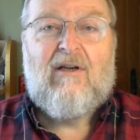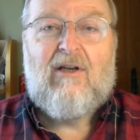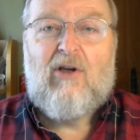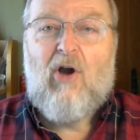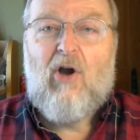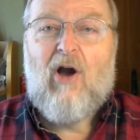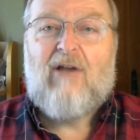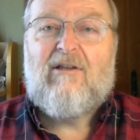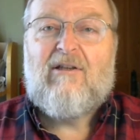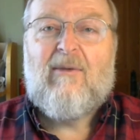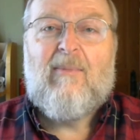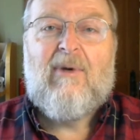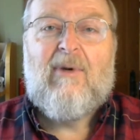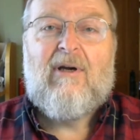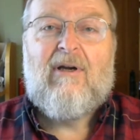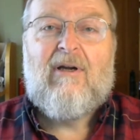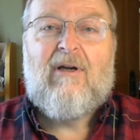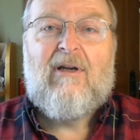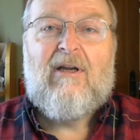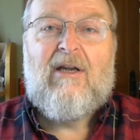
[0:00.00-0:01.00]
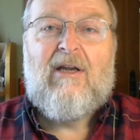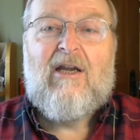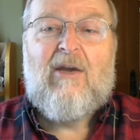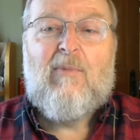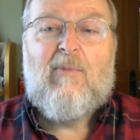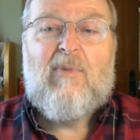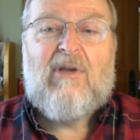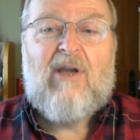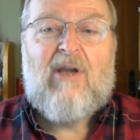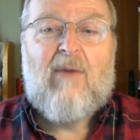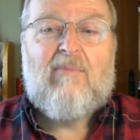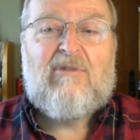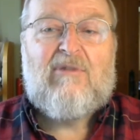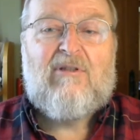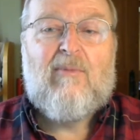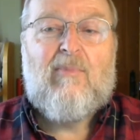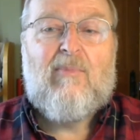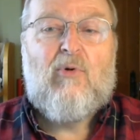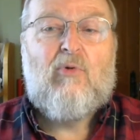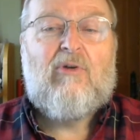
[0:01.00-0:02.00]
Gautama becomes
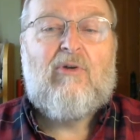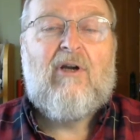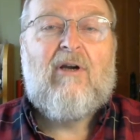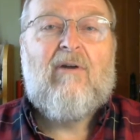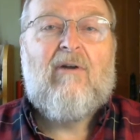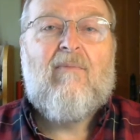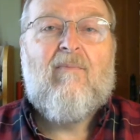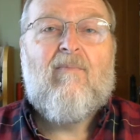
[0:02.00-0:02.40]
the Buddha.